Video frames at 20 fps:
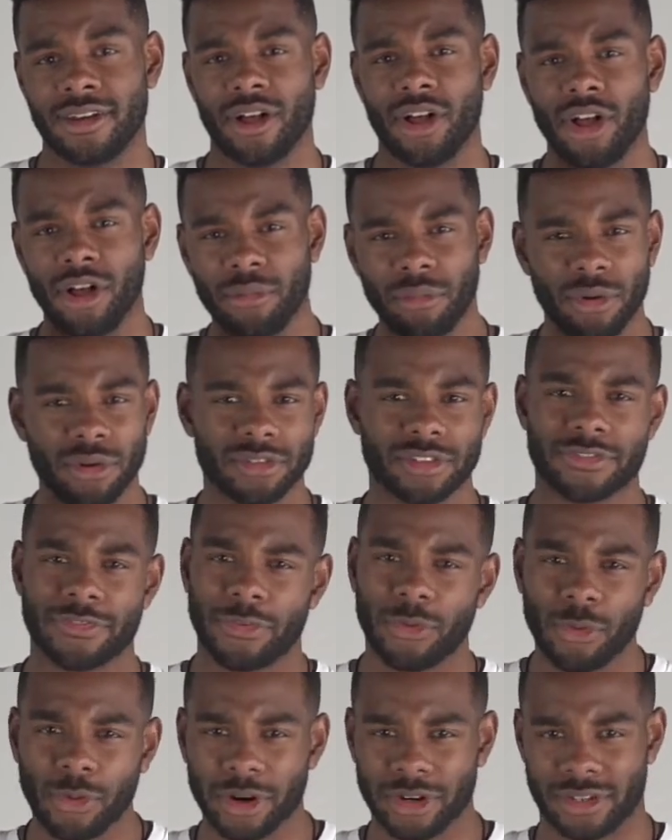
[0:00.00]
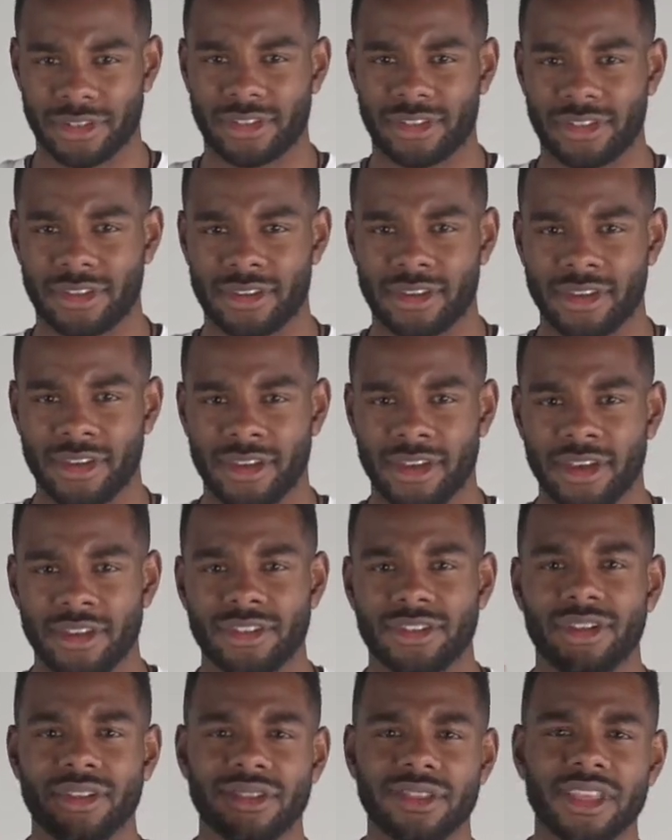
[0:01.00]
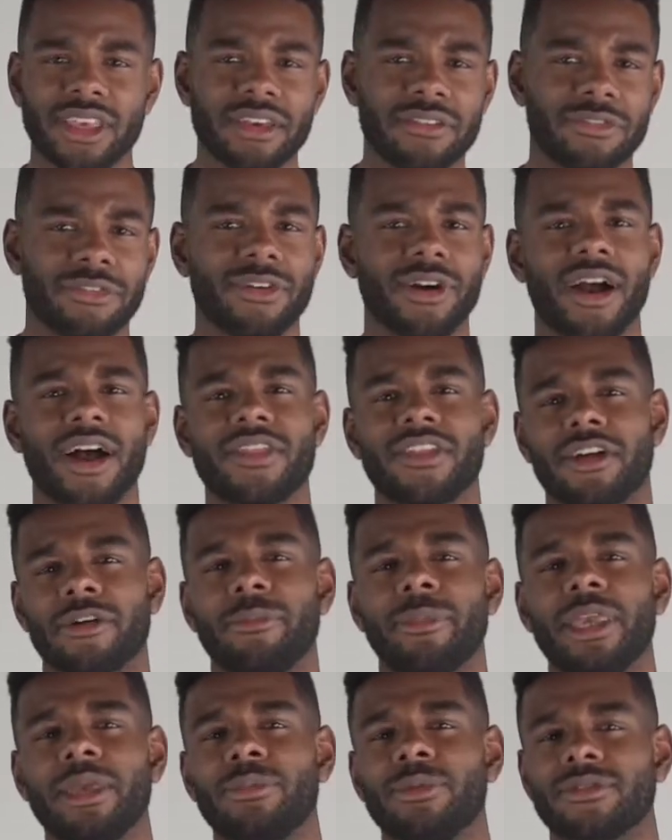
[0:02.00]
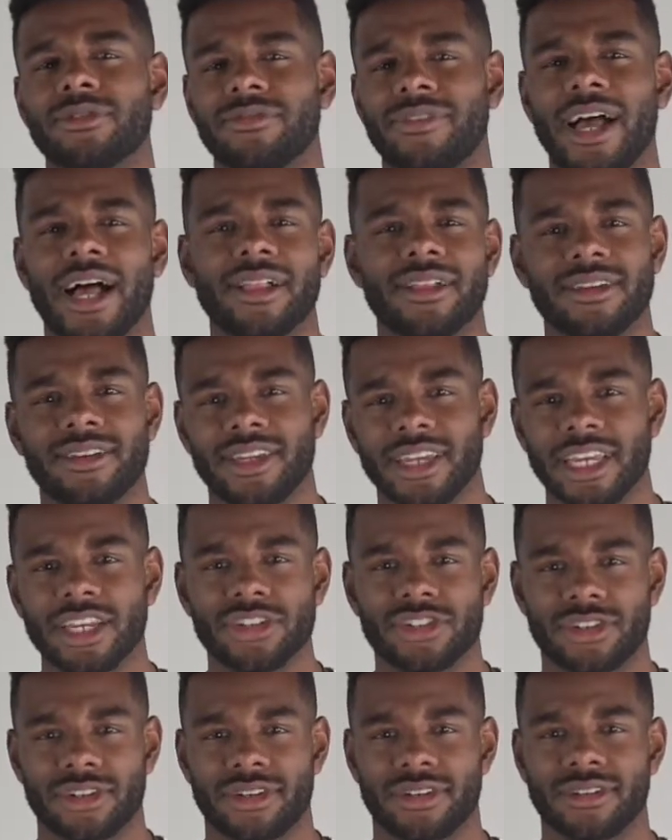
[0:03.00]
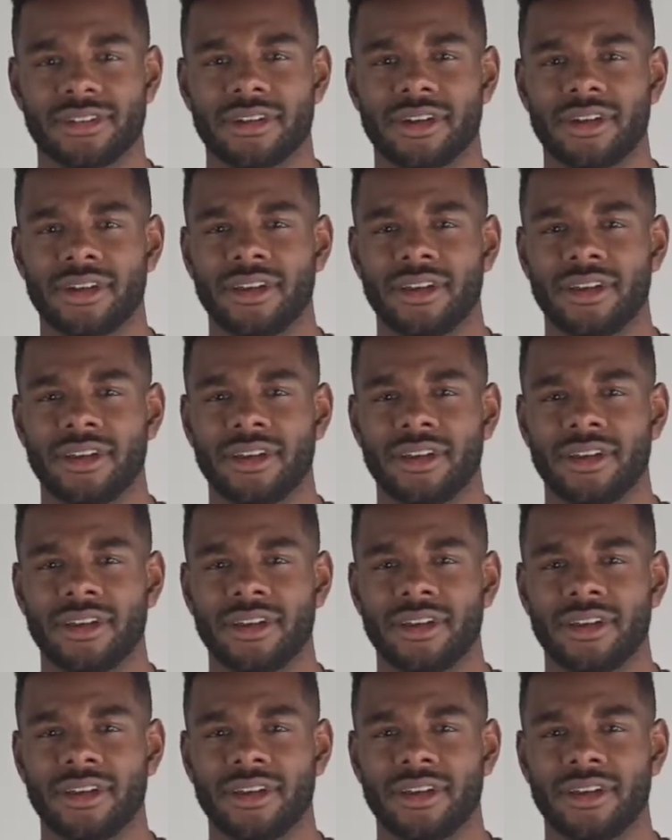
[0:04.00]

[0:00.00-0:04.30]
almost forced to live for other people's validation.